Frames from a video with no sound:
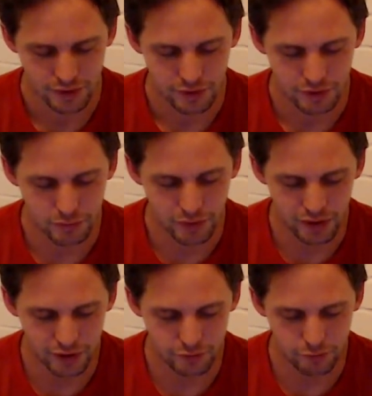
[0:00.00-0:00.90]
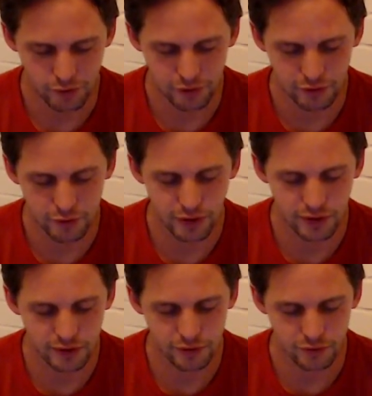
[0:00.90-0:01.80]
You may have 1 or 2
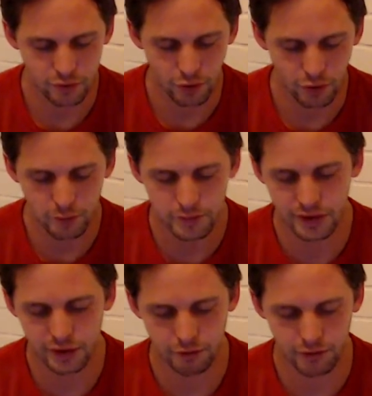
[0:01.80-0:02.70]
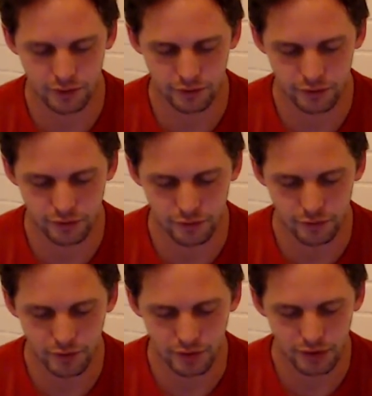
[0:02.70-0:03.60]
ideas you hope to get around to,
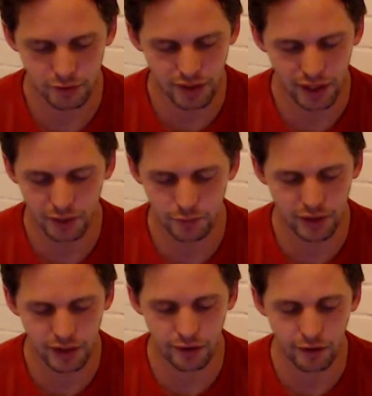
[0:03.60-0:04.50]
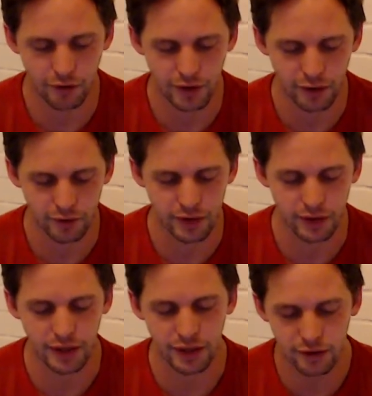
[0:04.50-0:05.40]
but you can't plan it all out. And
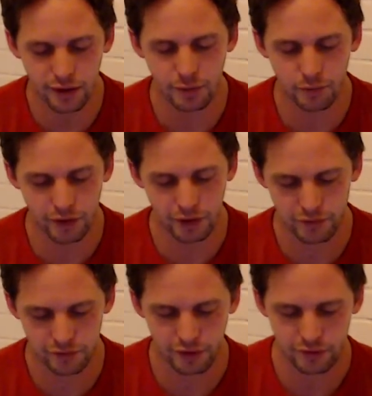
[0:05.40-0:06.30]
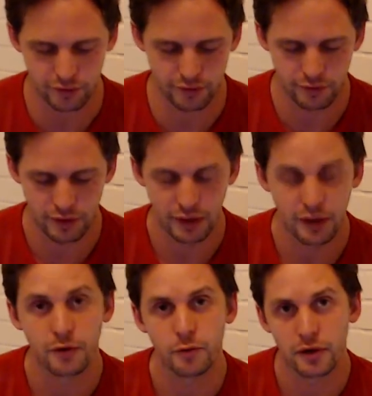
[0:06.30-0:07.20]
in improvisation,
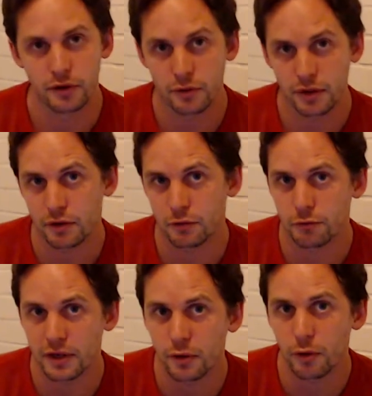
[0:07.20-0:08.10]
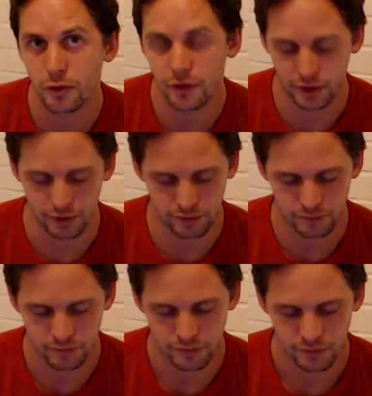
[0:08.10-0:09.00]
we are doing the real thing
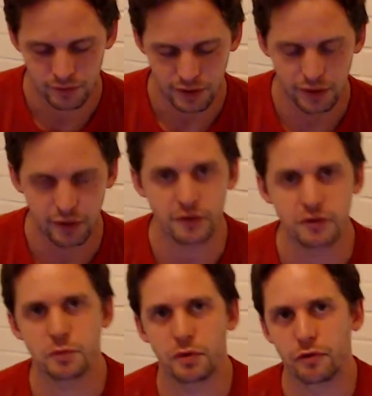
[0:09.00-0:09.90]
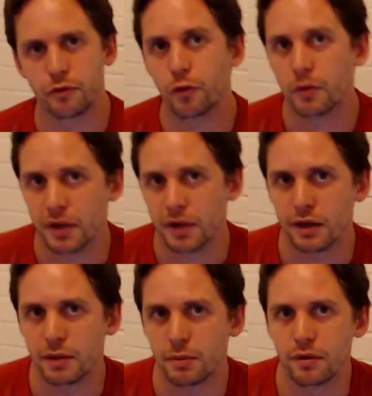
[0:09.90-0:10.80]
and not just performing
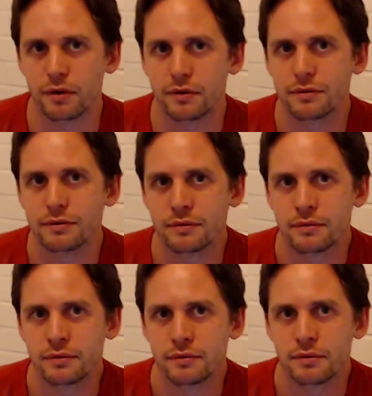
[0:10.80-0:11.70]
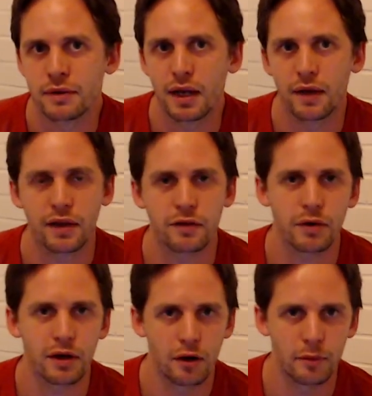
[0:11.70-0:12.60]
anymore. And that's
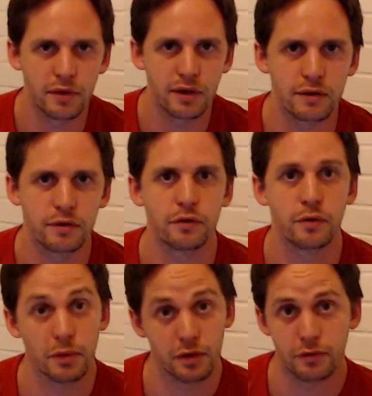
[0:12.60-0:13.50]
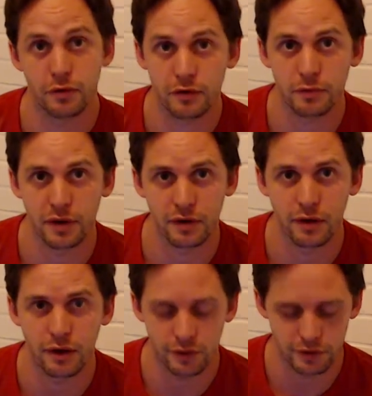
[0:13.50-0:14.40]
what I hope you to from this first
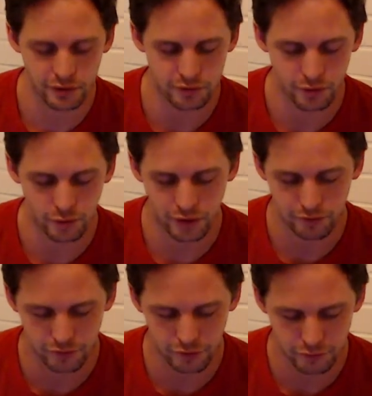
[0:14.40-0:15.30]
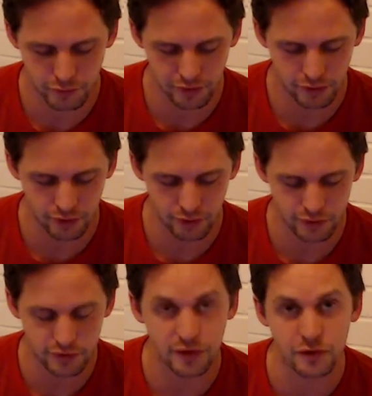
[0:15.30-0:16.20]
methodology. So that first
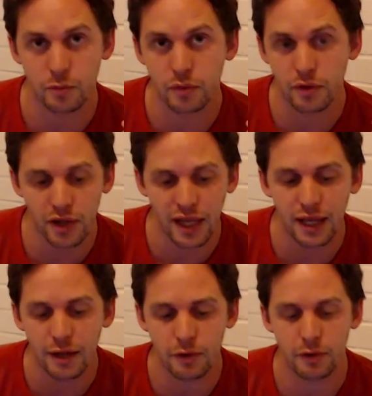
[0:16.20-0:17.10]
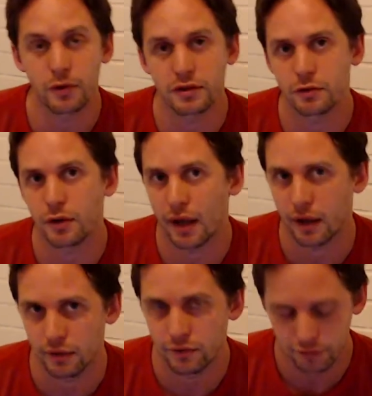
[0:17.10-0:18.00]
methodology is play with what you
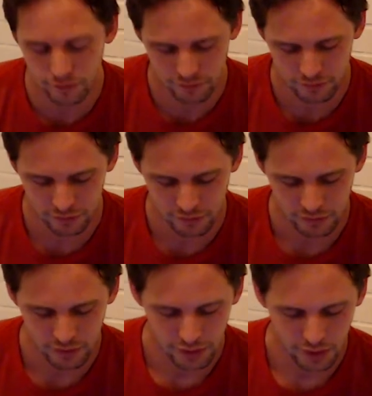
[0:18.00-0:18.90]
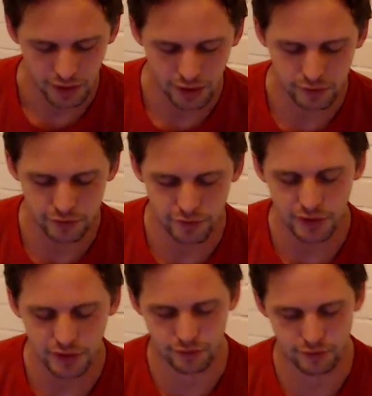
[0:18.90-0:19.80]
have. And the
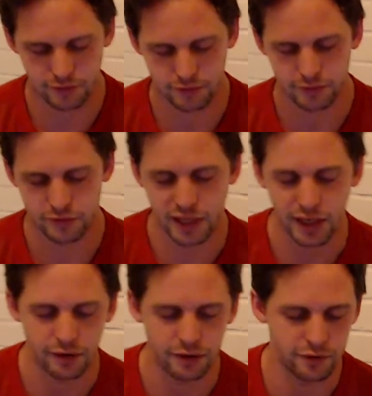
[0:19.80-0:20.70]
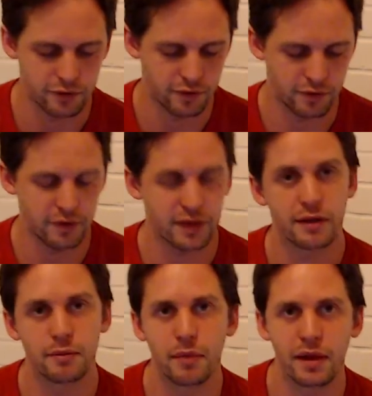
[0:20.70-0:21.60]
second challenge, the
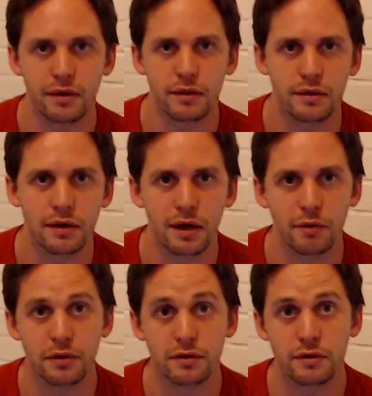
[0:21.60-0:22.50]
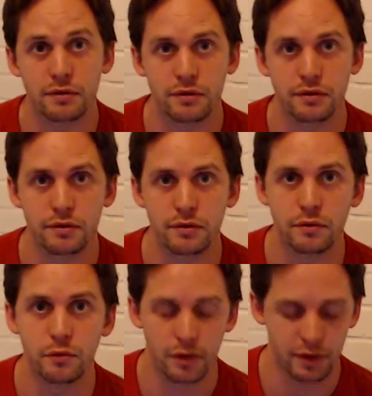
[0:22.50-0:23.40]
second method that I want you
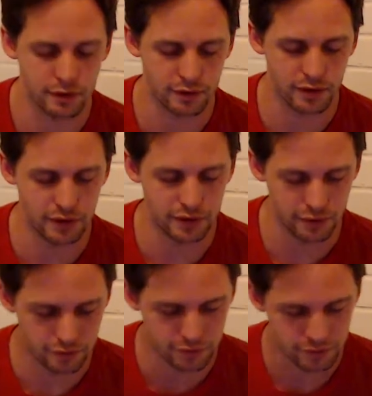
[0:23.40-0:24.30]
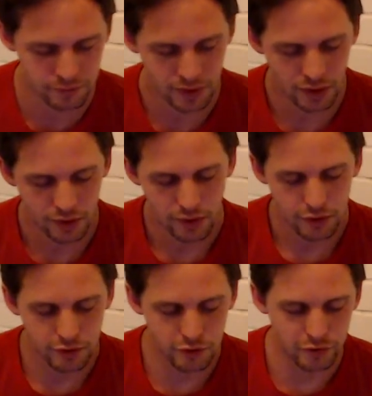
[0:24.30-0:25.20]
to work on is
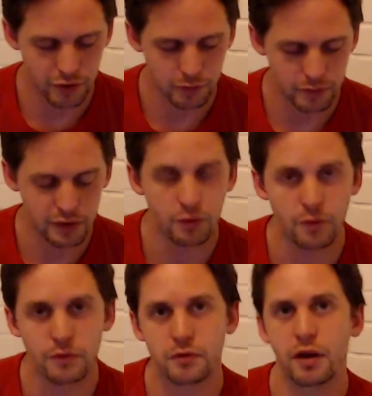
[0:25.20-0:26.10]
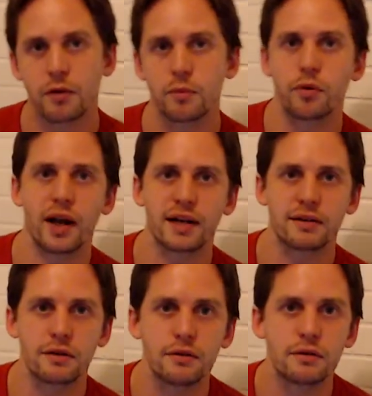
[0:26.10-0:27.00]
developing goals around
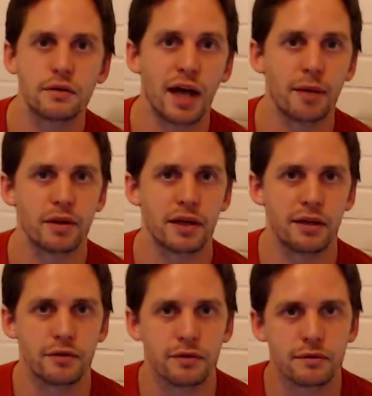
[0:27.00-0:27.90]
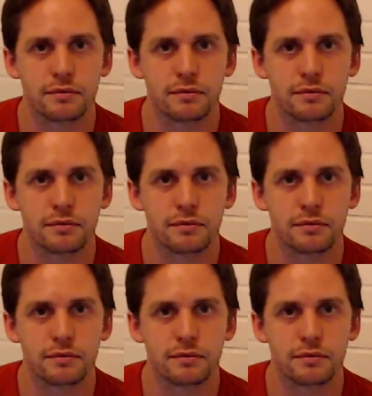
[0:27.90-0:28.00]
practical application.